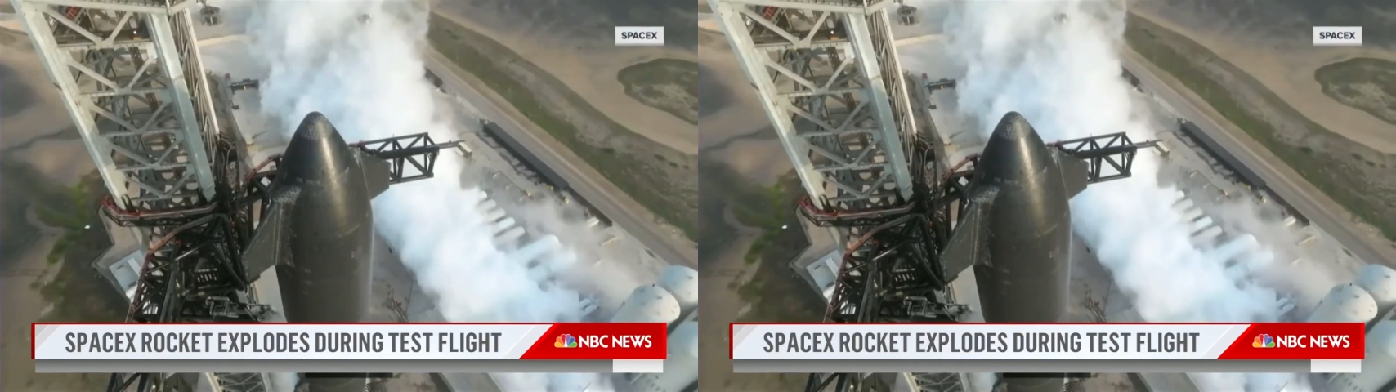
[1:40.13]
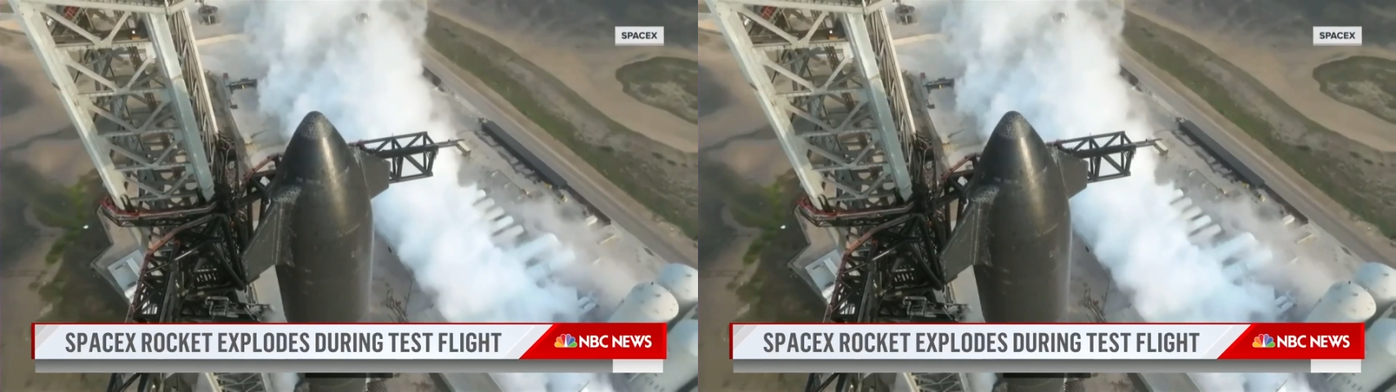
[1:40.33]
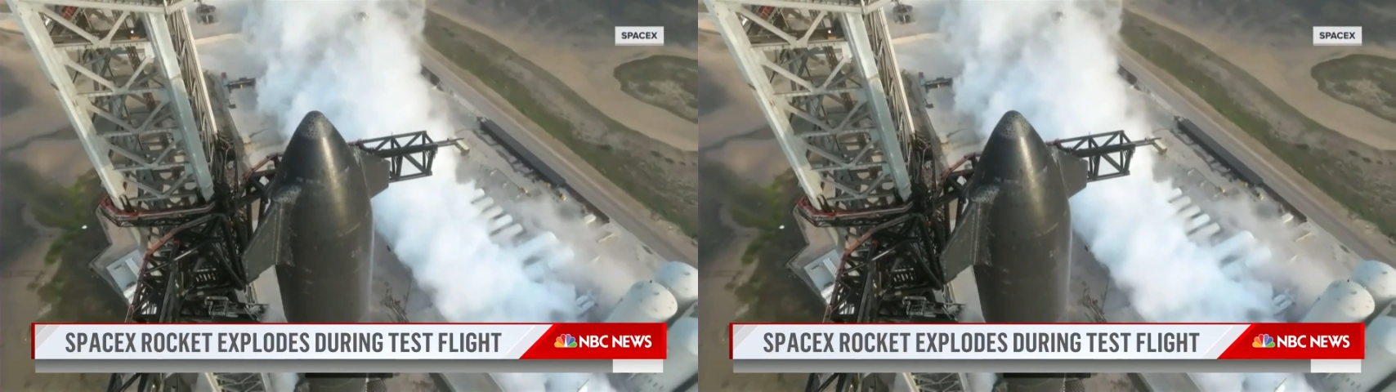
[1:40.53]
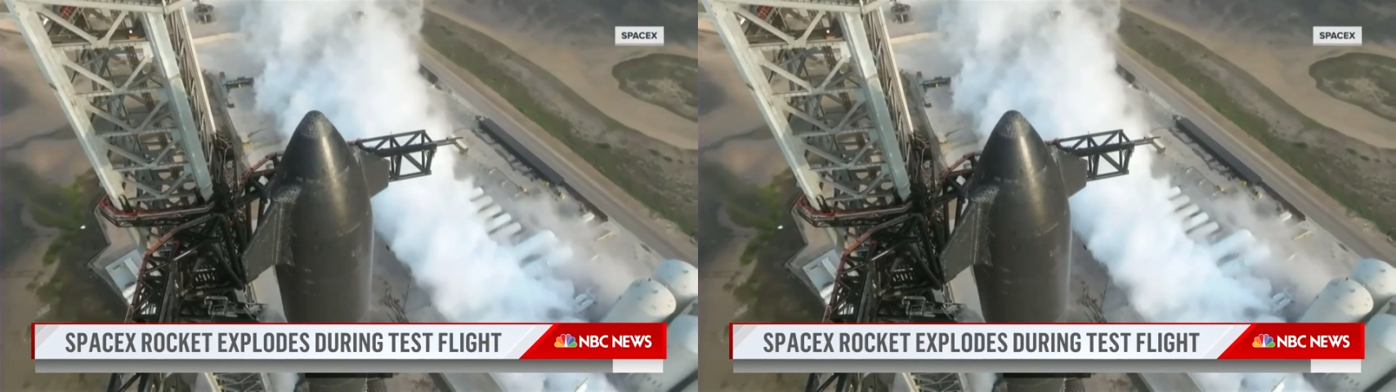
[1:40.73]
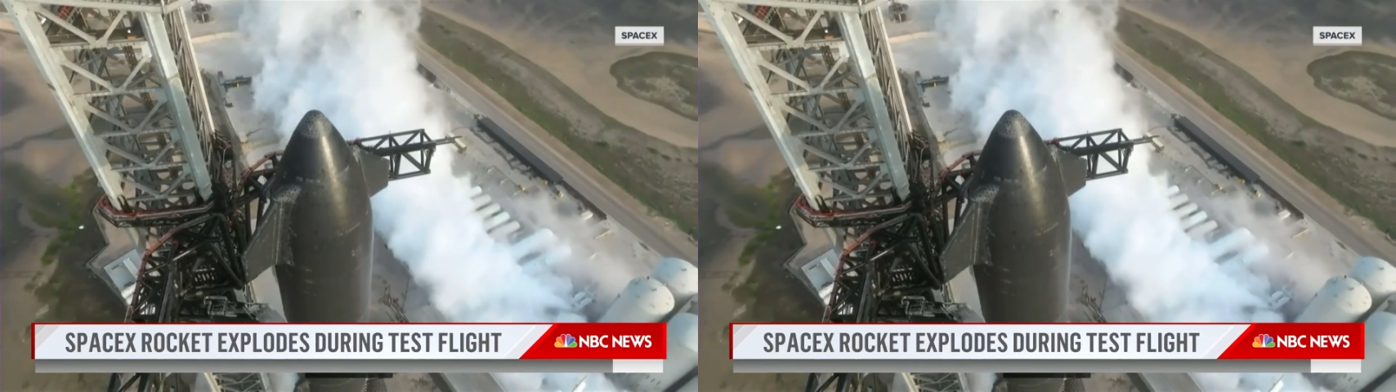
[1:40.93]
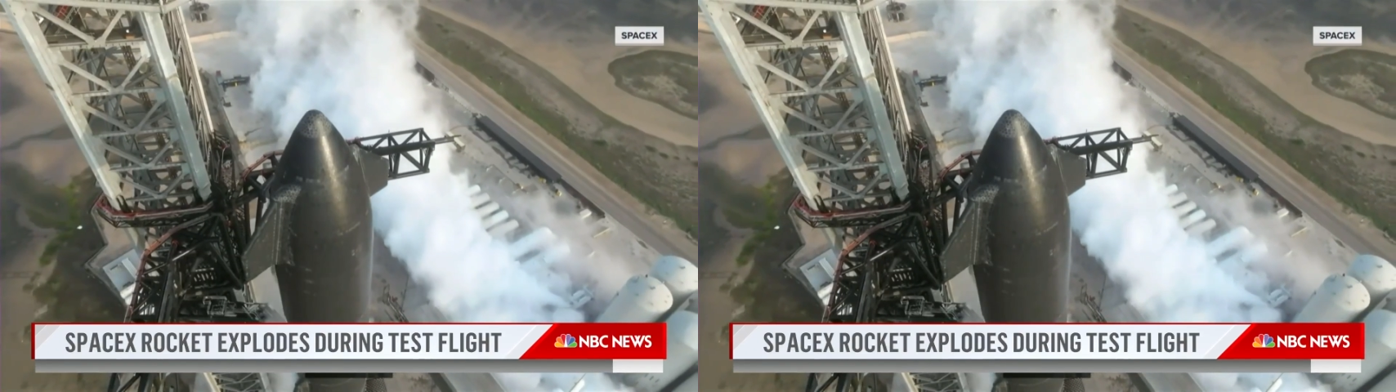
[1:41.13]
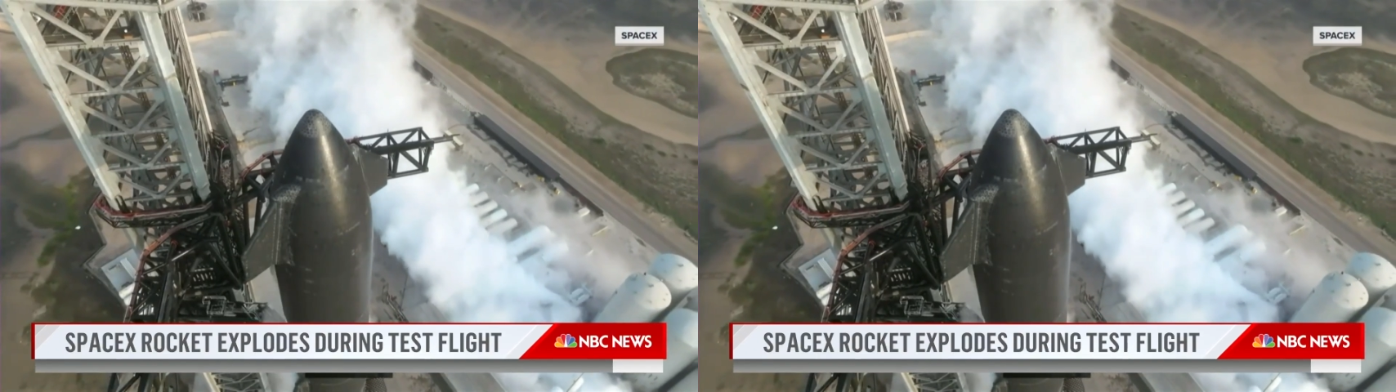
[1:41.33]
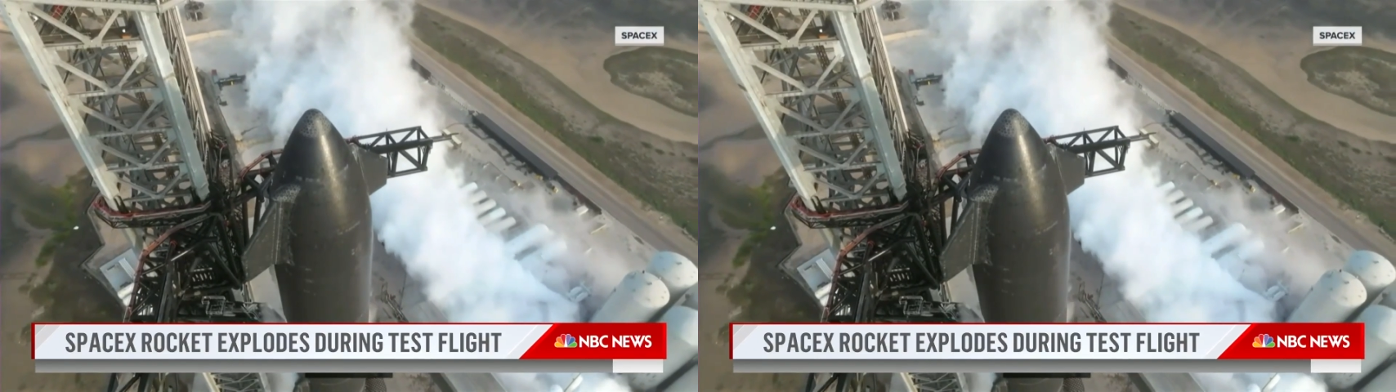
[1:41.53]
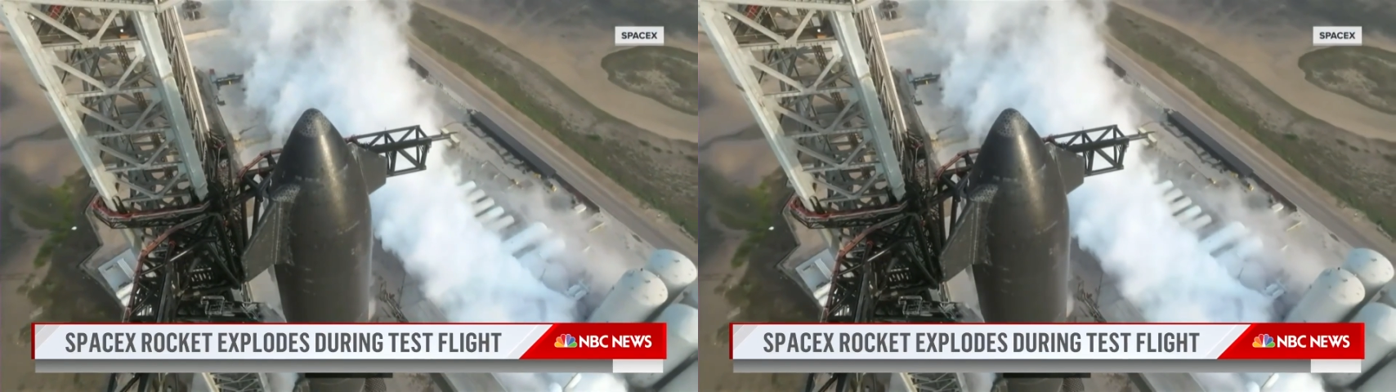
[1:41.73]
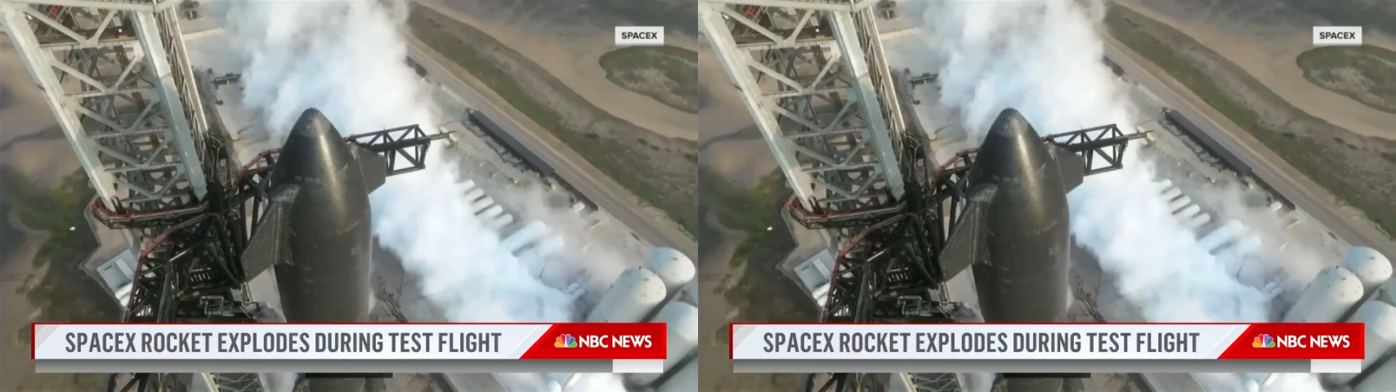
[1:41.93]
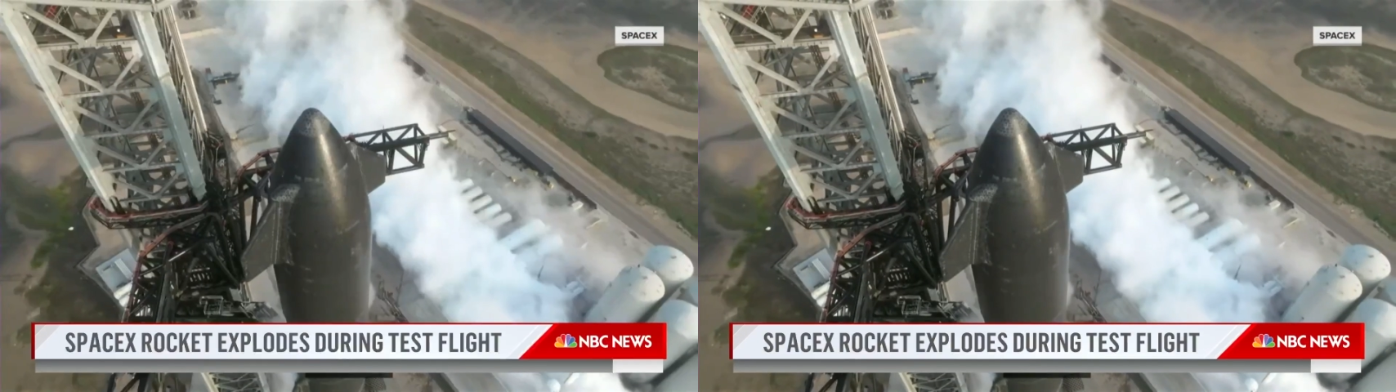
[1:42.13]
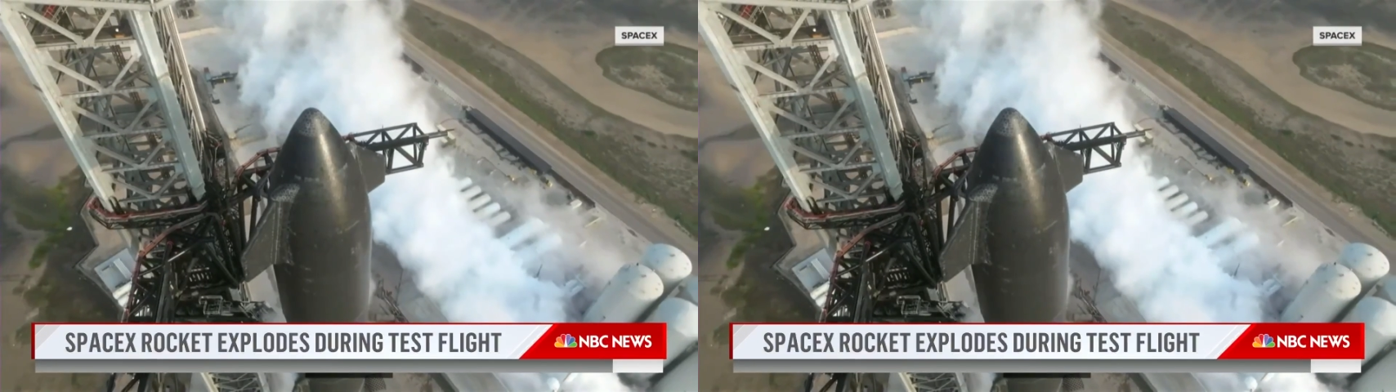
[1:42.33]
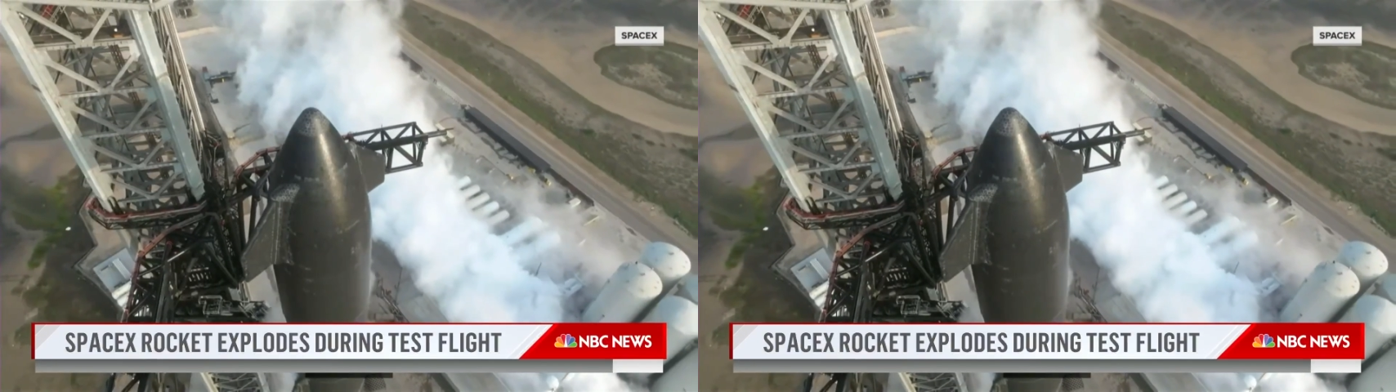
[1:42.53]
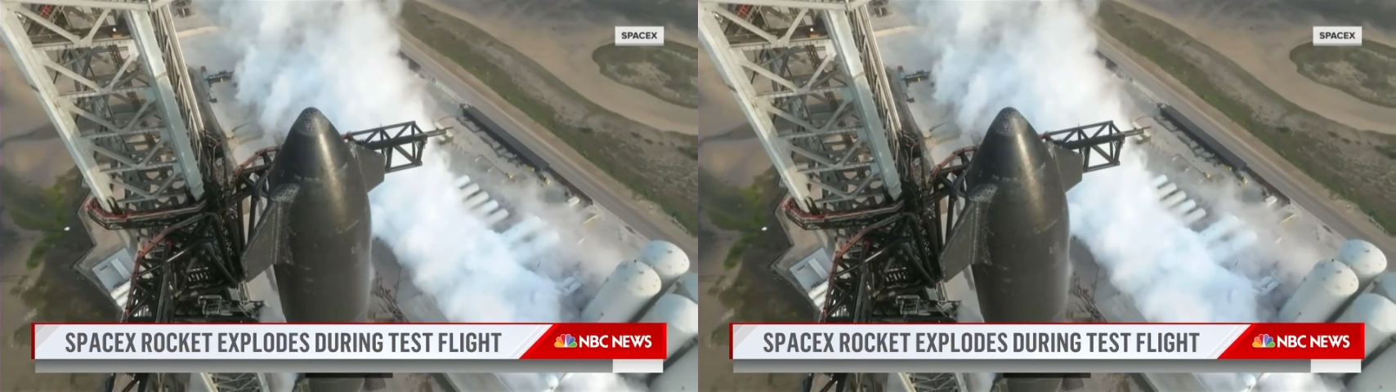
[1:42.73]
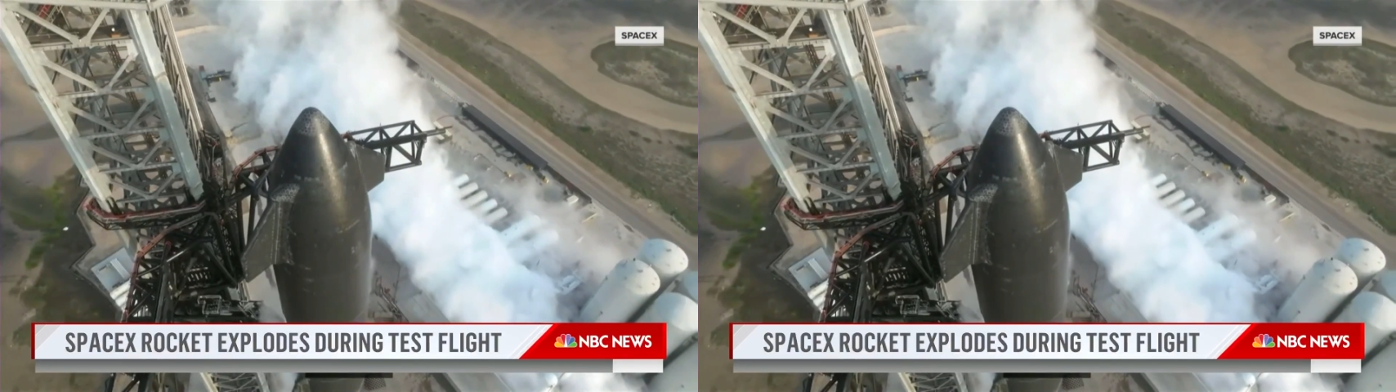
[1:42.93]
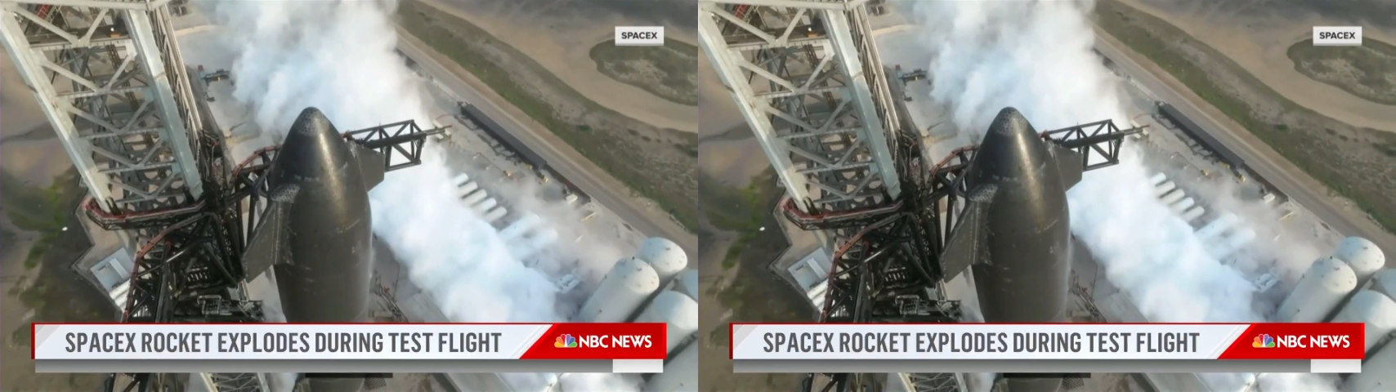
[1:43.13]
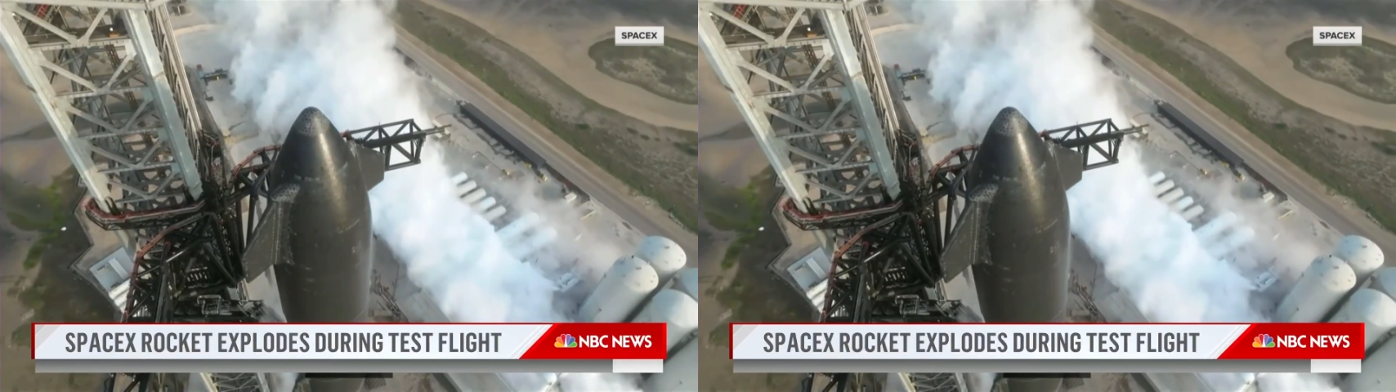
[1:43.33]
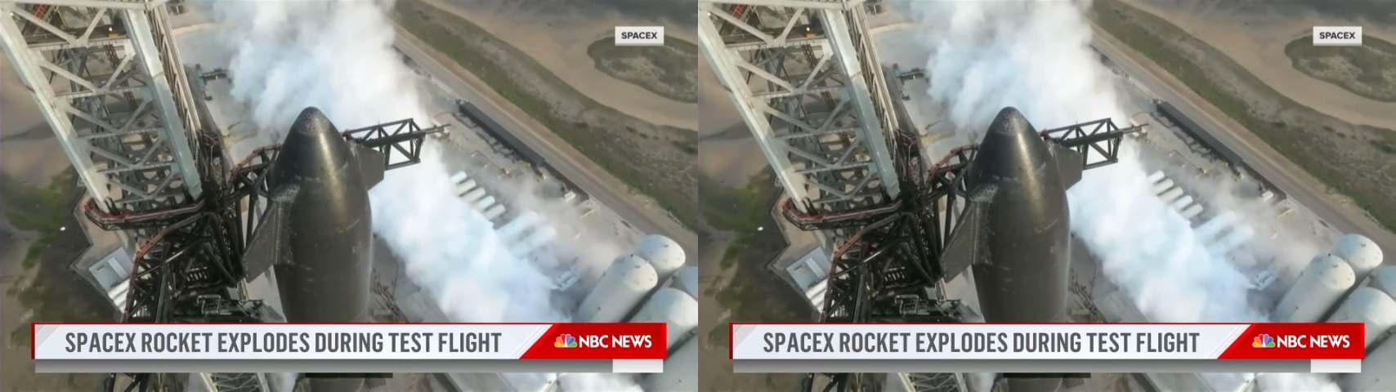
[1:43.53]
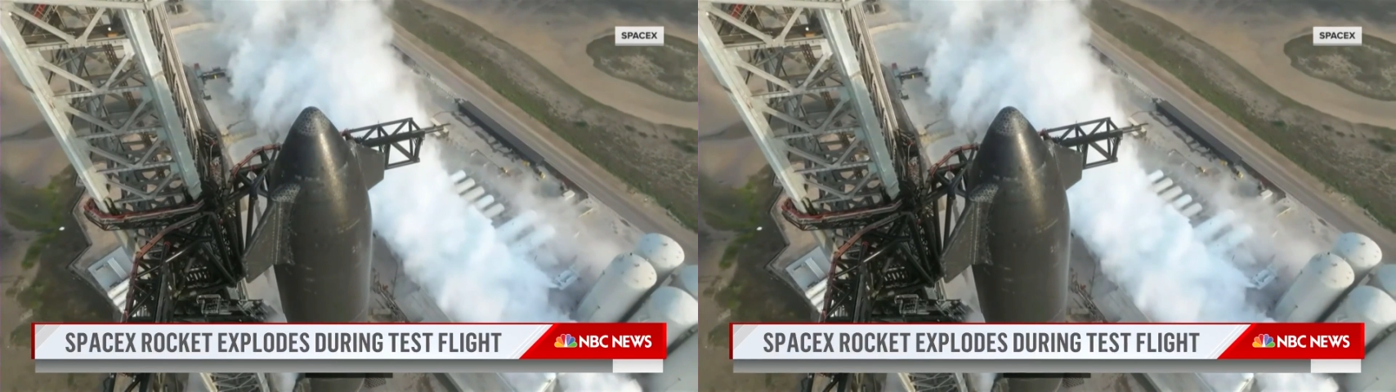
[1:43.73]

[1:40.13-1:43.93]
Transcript: (no speaker visible)